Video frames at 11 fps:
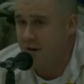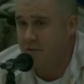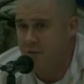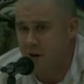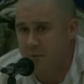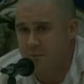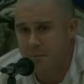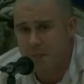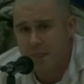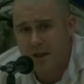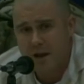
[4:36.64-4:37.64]
of fun.
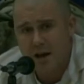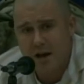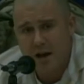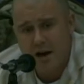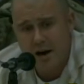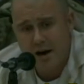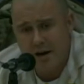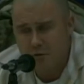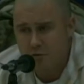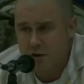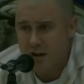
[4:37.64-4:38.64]
I
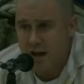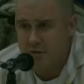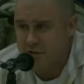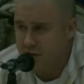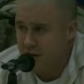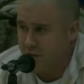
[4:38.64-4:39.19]
don't really have a ton